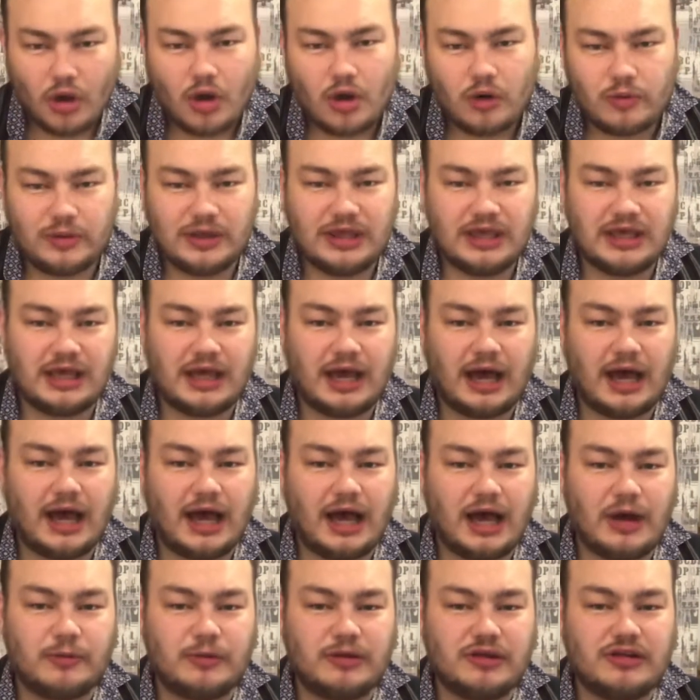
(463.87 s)
We
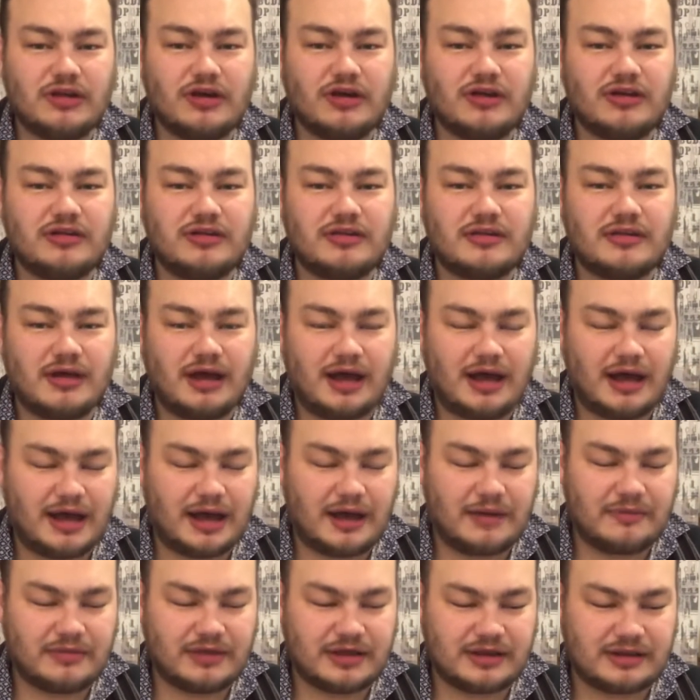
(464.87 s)
learn
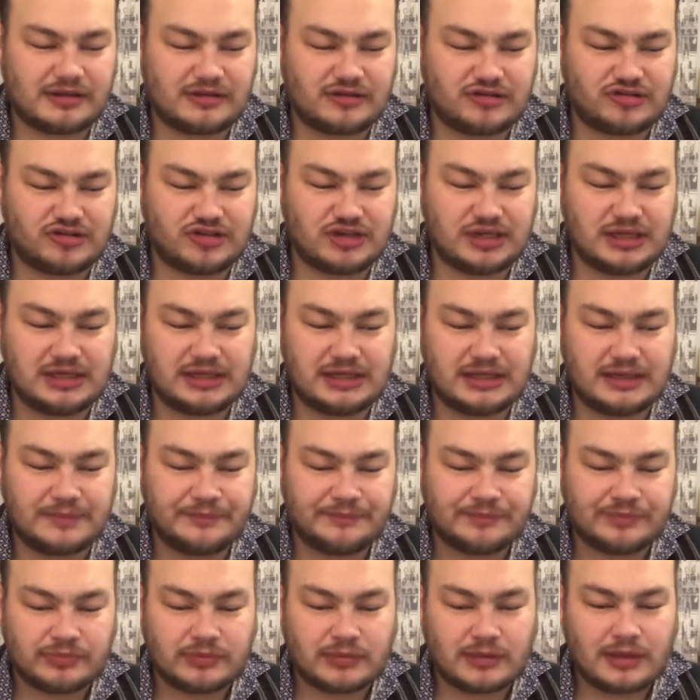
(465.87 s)
that
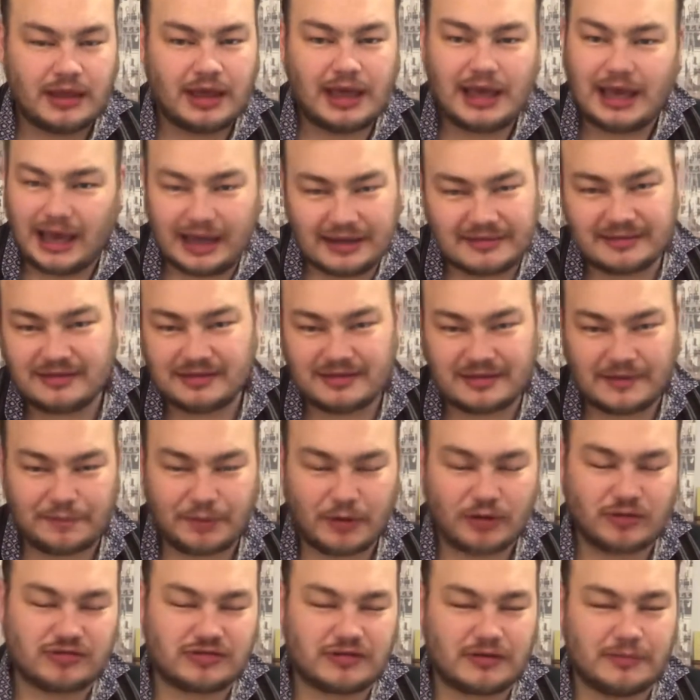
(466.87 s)
she isn't
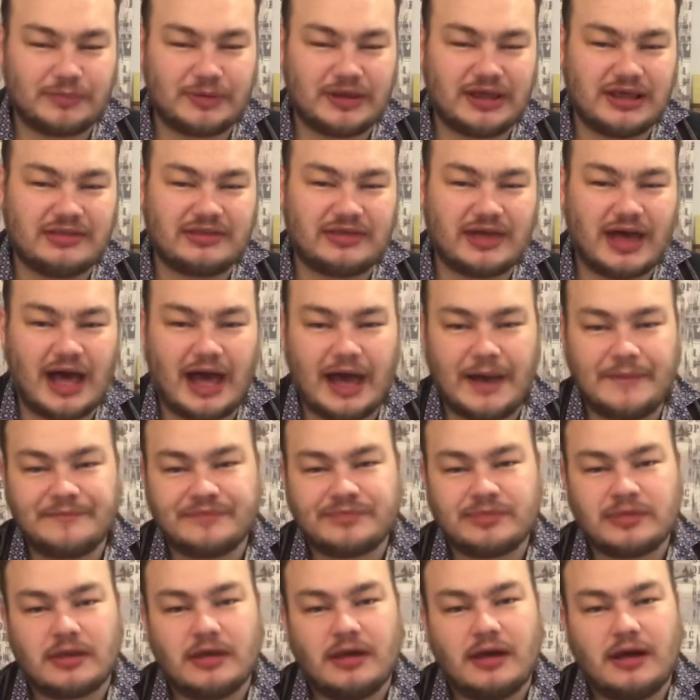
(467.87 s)
supposed to be there.
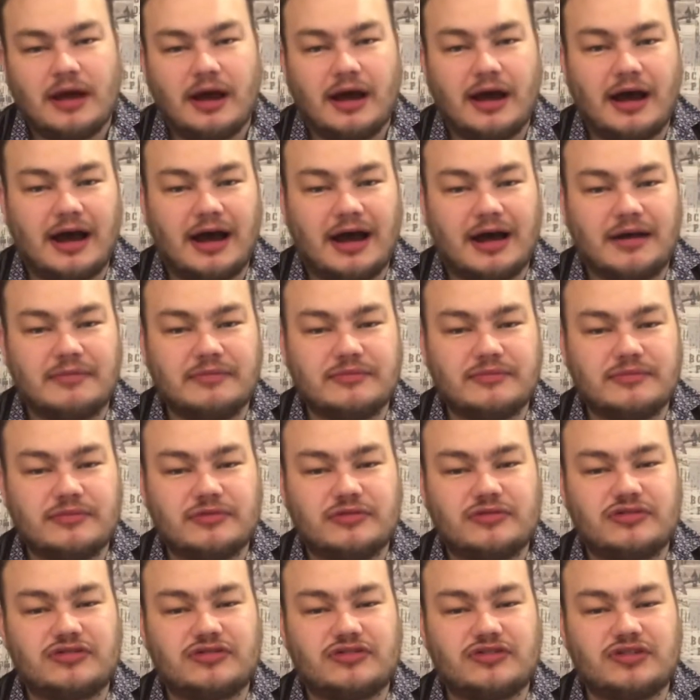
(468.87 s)

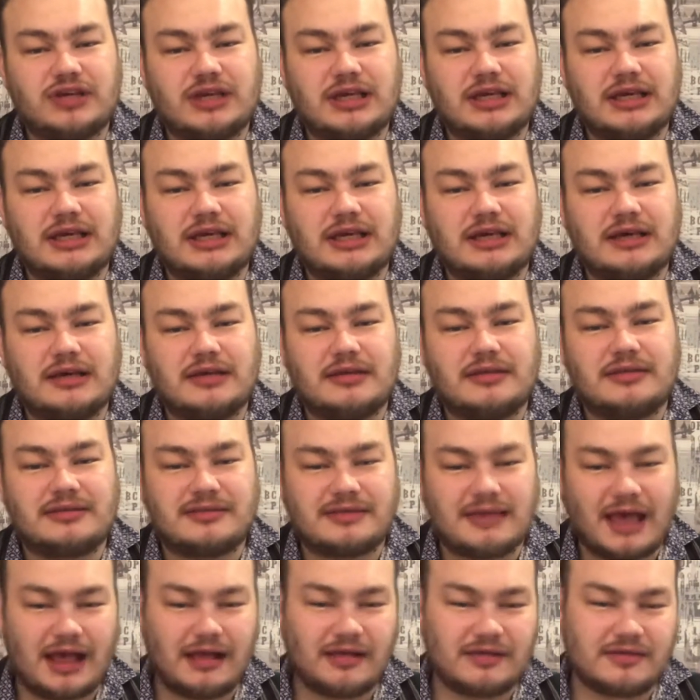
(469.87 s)
She
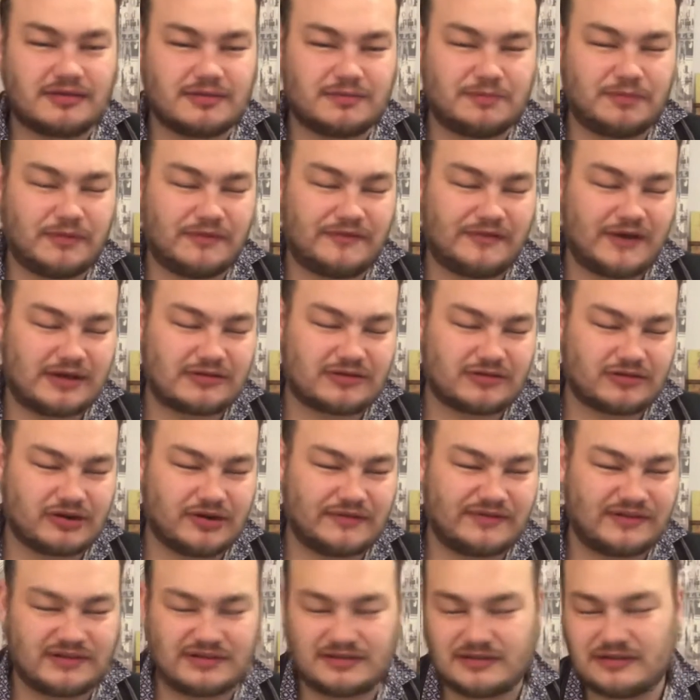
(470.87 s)
tells Professor
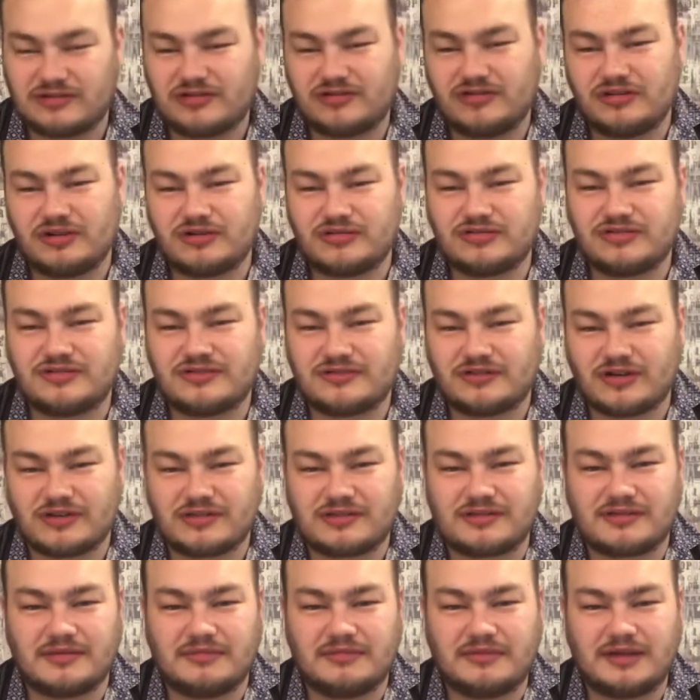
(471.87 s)
Griffiths that, you know, she's
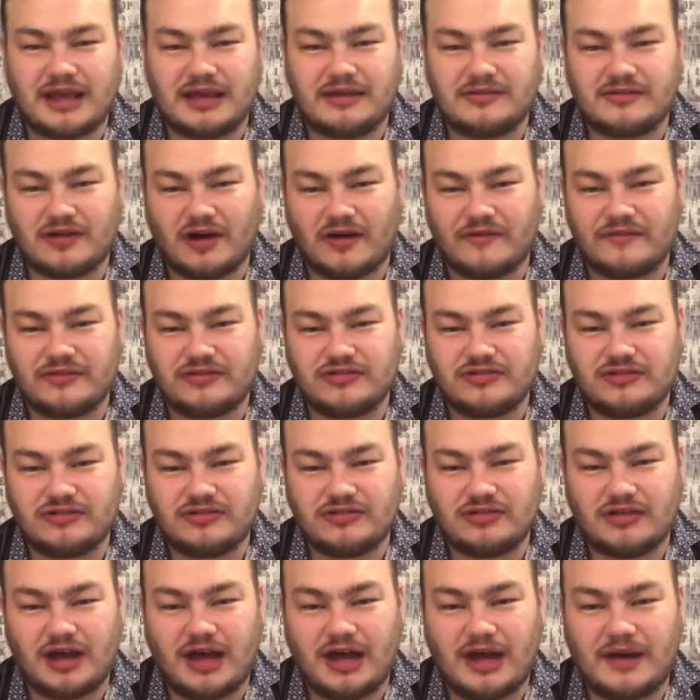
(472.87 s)
got some days off and
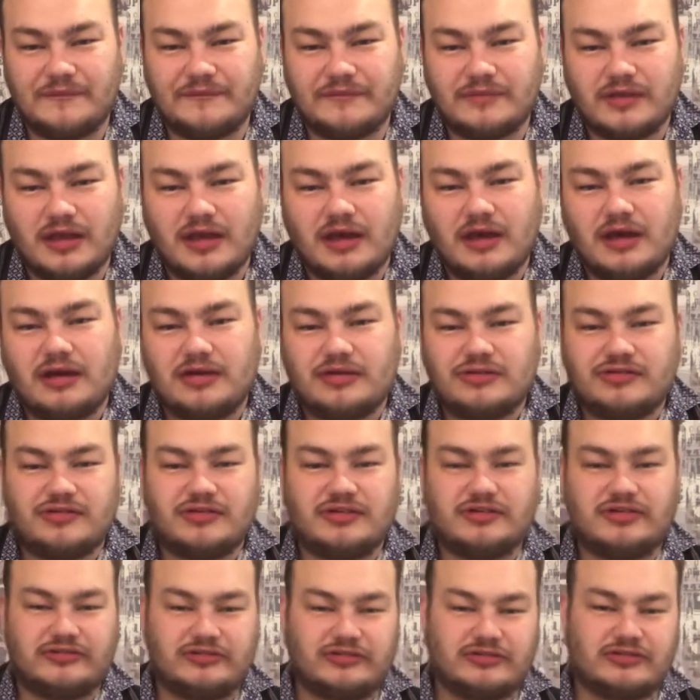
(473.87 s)

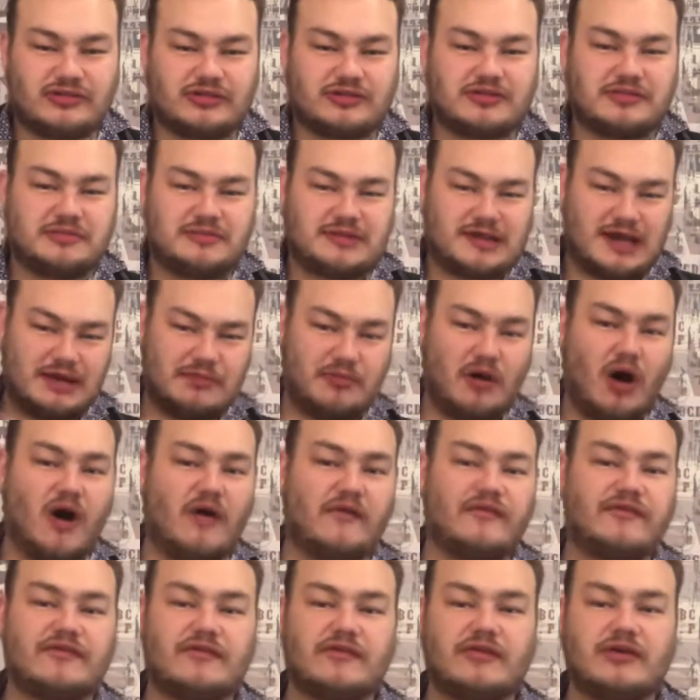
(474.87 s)
she's got some time
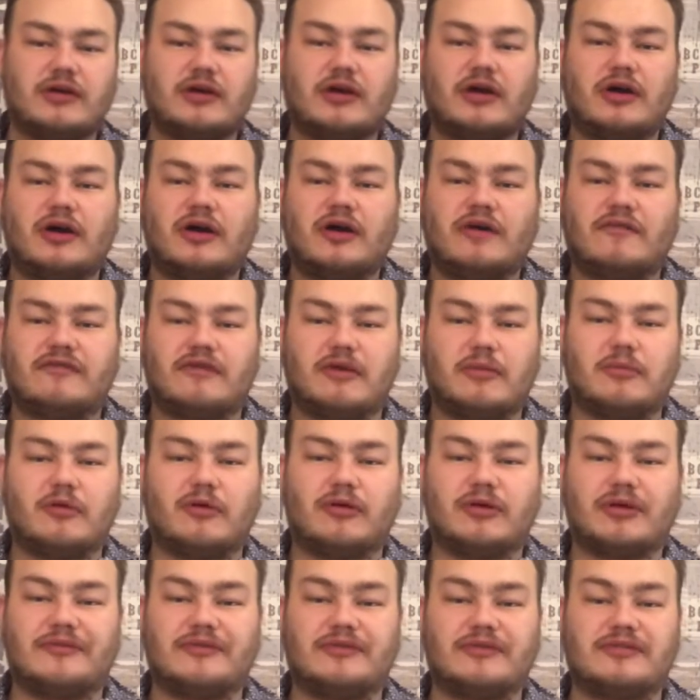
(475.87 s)
off from
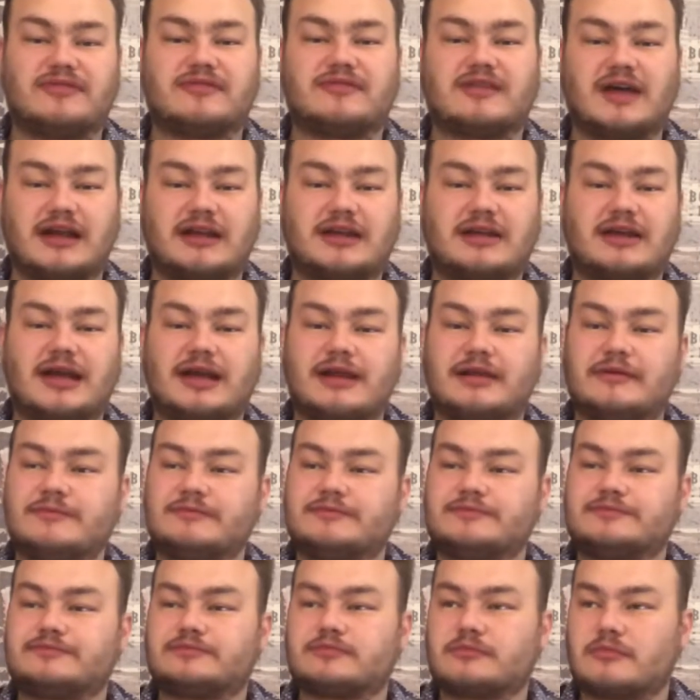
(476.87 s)
all of her
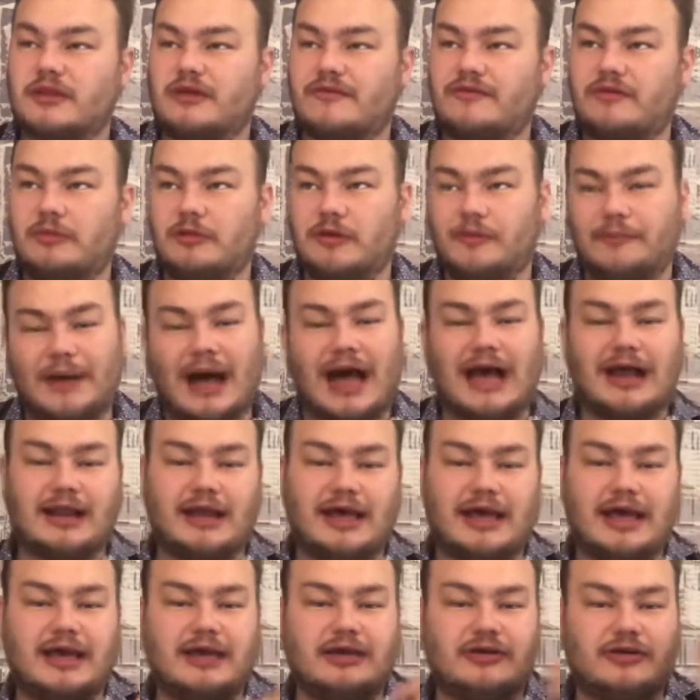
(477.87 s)
studying, from her
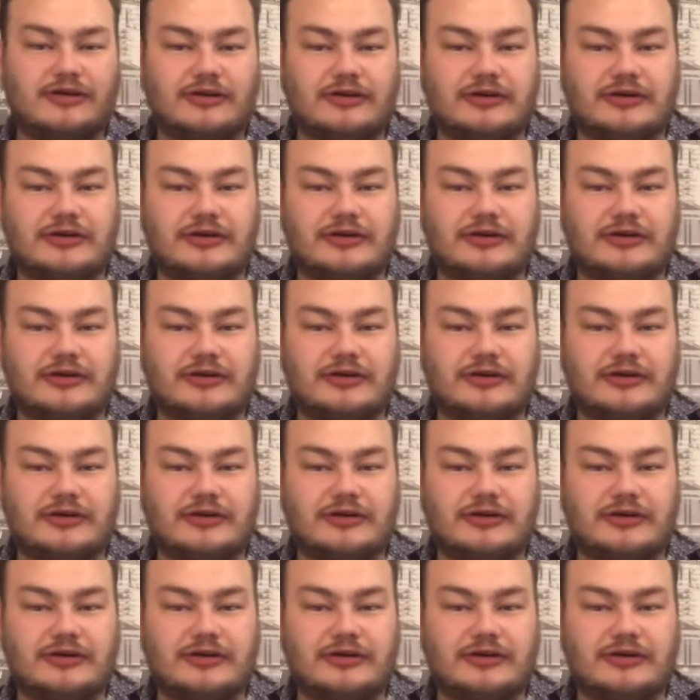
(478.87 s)
ballet,